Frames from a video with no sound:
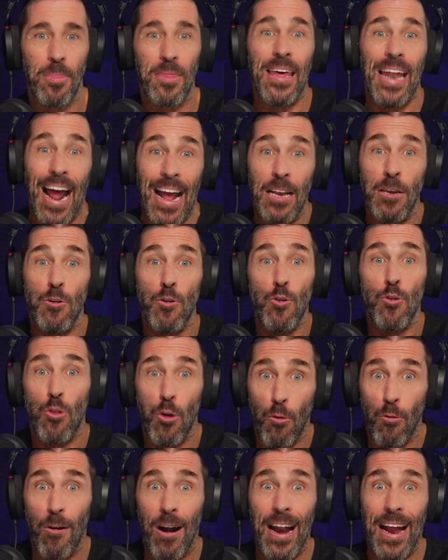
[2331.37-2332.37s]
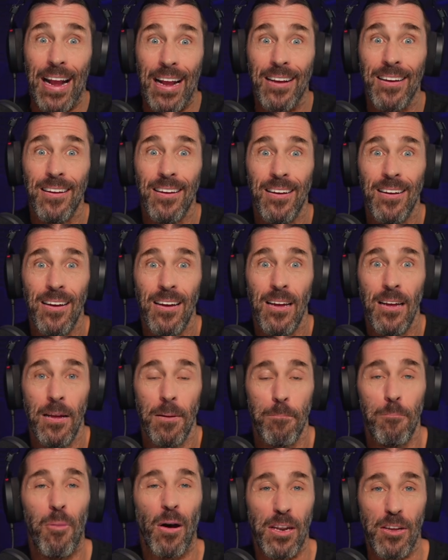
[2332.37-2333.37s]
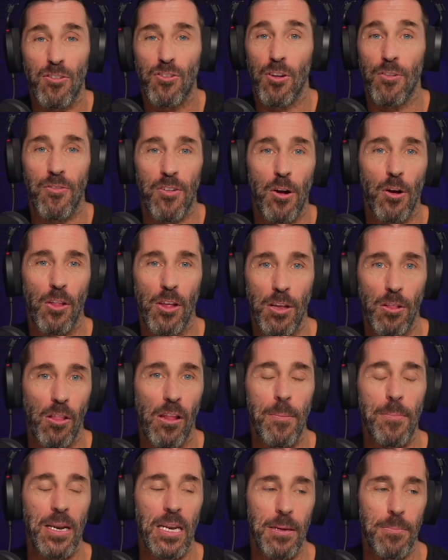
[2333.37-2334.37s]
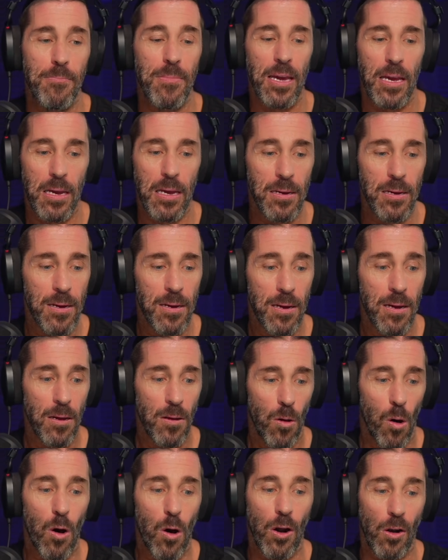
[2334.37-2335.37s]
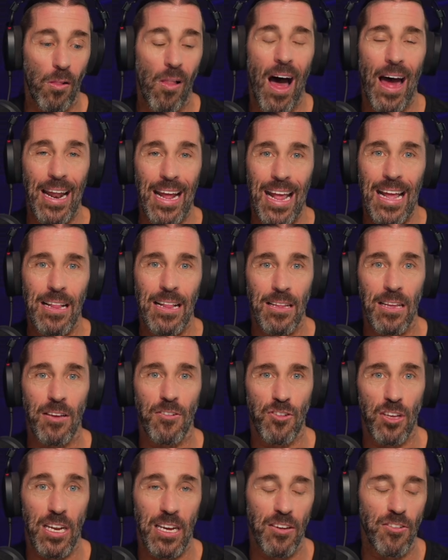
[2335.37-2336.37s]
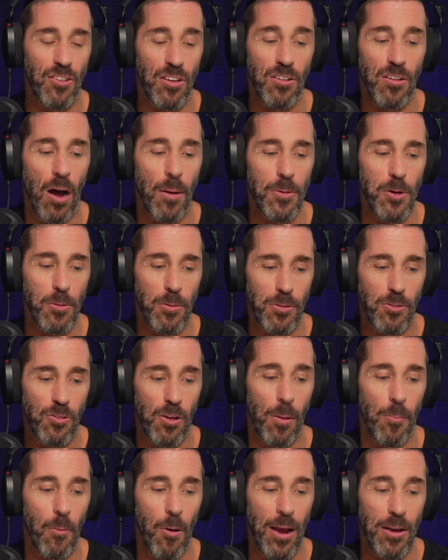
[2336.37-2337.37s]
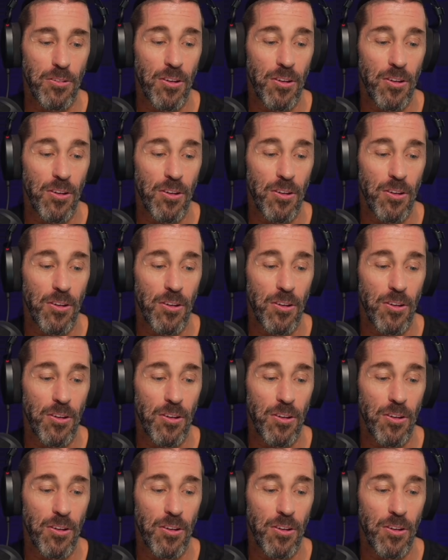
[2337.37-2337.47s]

that I knew the ring, but it severely limited me on a lot of indies and ECW in some ways.